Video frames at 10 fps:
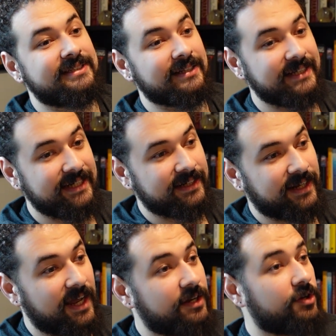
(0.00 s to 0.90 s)

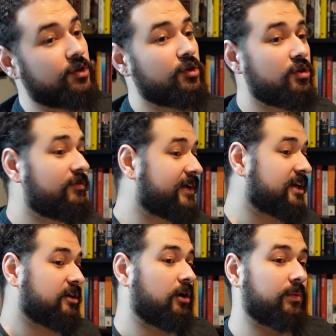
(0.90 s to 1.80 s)
deleted and a new
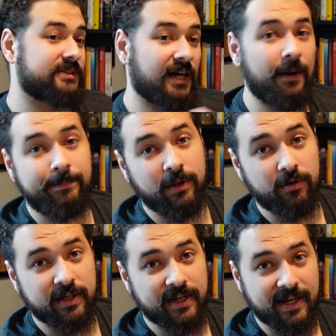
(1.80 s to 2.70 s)
video was
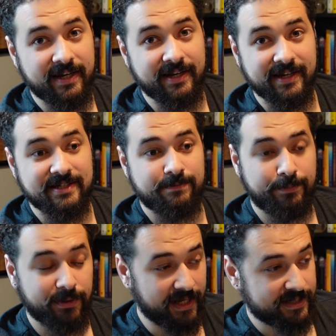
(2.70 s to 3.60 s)
uploaded in its
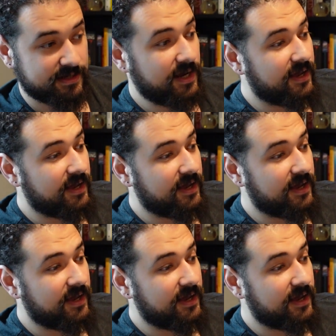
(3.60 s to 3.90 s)
place.